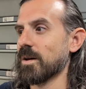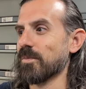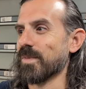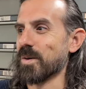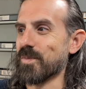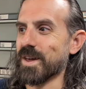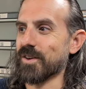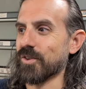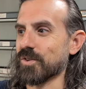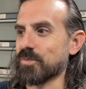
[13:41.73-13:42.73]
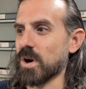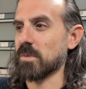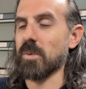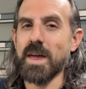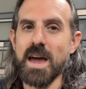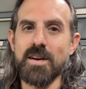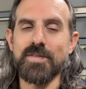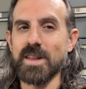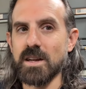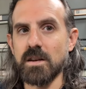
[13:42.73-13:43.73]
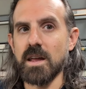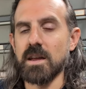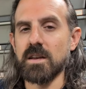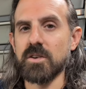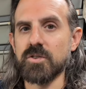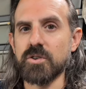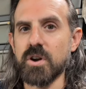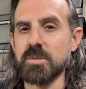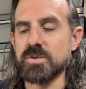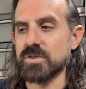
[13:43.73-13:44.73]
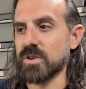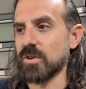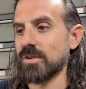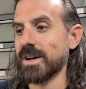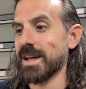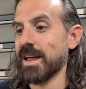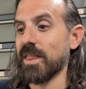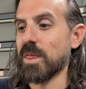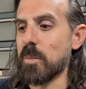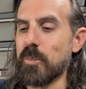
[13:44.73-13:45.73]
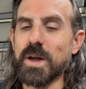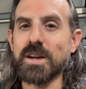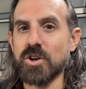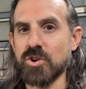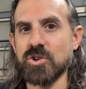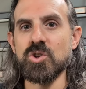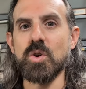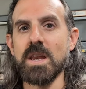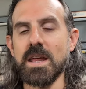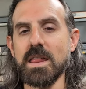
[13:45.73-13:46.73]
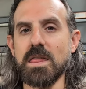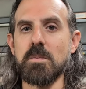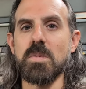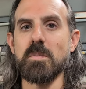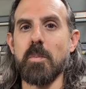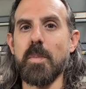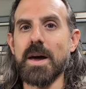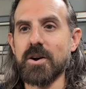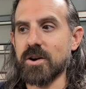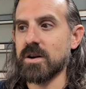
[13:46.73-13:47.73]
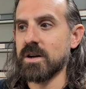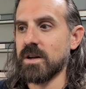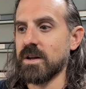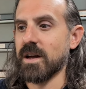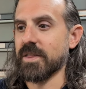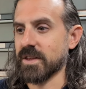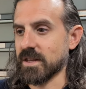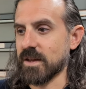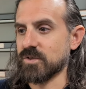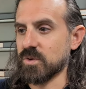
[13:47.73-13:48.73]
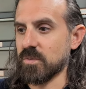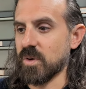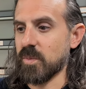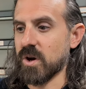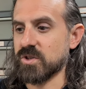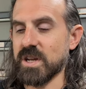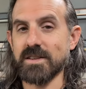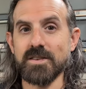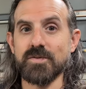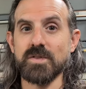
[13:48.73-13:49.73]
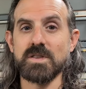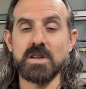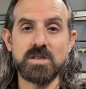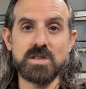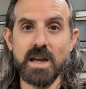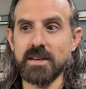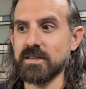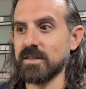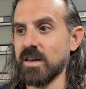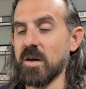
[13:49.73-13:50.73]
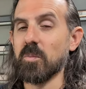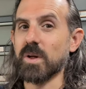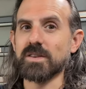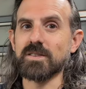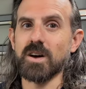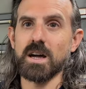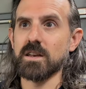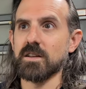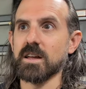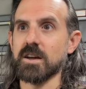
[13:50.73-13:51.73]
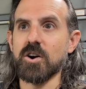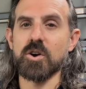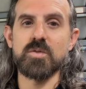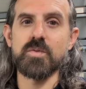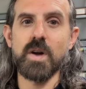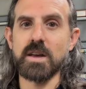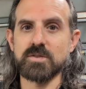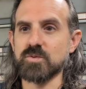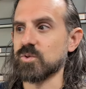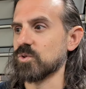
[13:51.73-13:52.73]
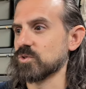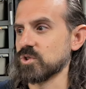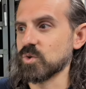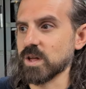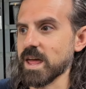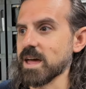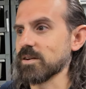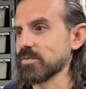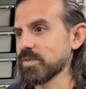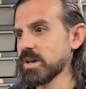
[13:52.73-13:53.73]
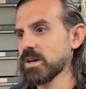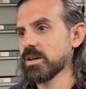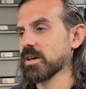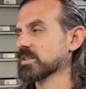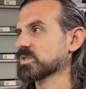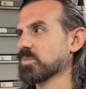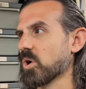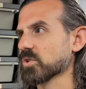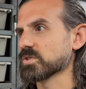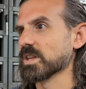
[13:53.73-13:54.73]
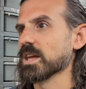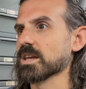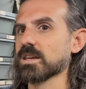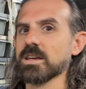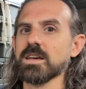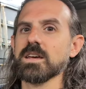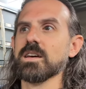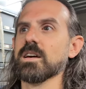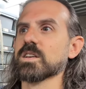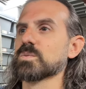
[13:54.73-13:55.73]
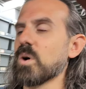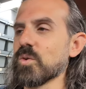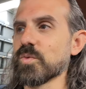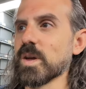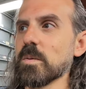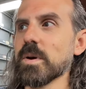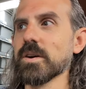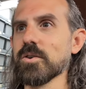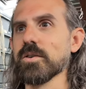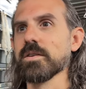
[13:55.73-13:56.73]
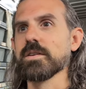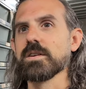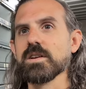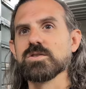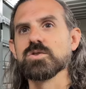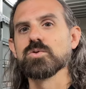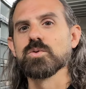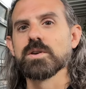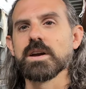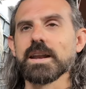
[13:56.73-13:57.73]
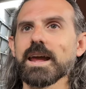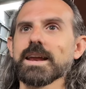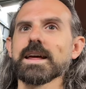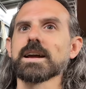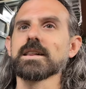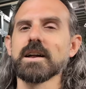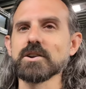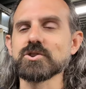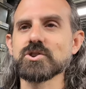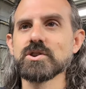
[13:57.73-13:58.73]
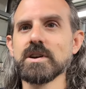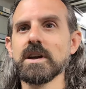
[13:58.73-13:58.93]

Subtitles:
My males, probably half that, 800 grams or so. The bigger you can get them, the better. I think that gives you a better chance of success, but it's not like a hard and fast rule. You can have a small snake, a small female, get you an 8-egg clutch.